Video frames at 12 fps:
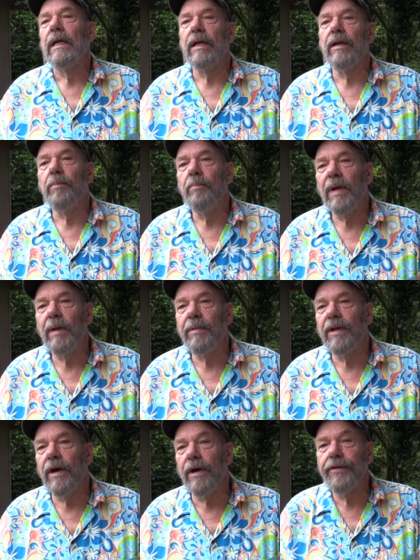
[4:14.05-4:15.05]
and
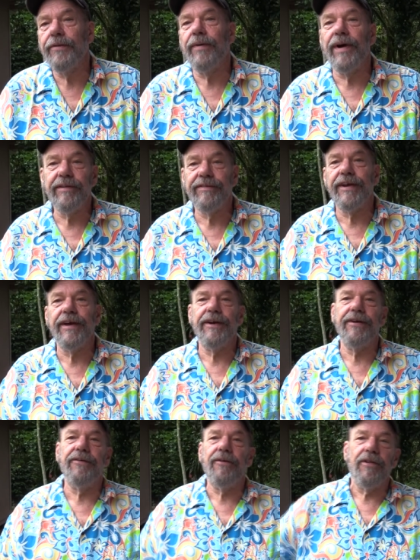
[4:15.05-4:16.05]
maybe otherwise they got
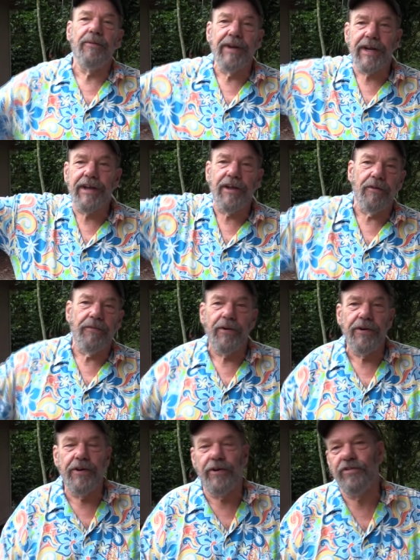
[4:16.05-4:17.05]
to go all the way to
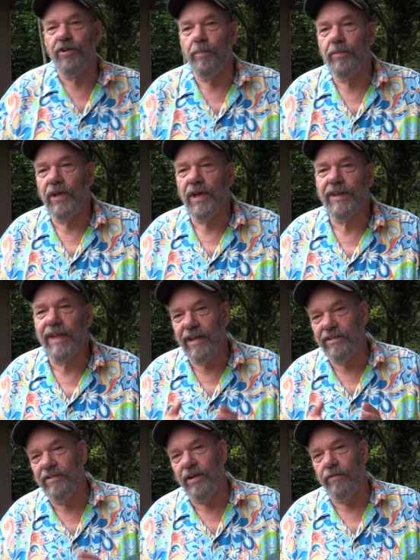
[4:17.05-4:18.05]
California or something to get
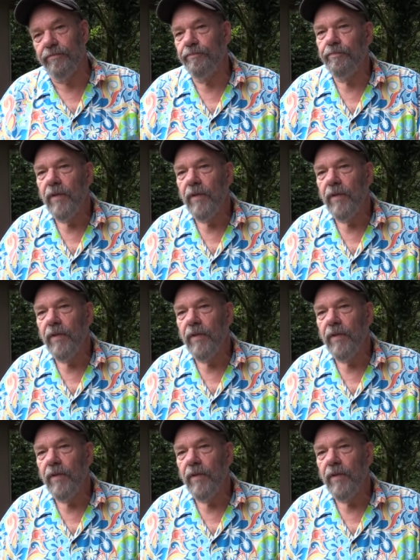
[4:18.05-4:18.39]
that stuff.